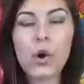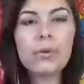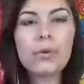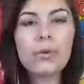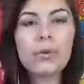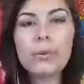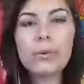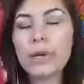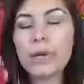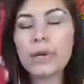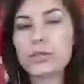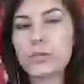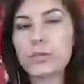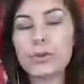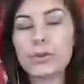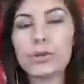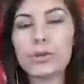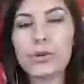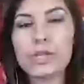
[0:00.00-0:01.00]
or new women
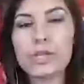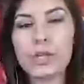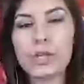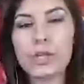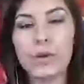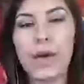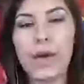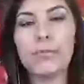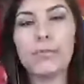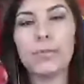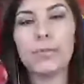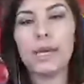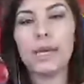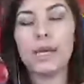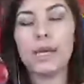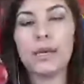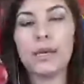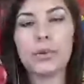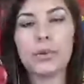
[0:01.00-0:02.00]
entrepreneurs who
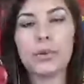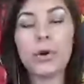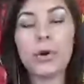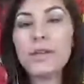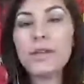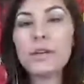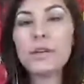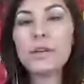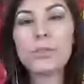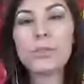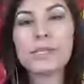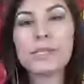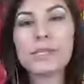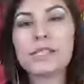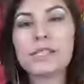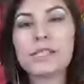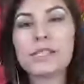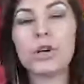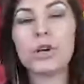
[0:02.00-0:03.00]
have been promoting their
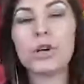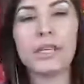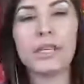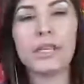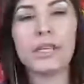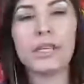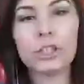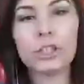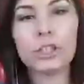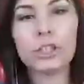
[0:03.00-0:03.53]
business for a year or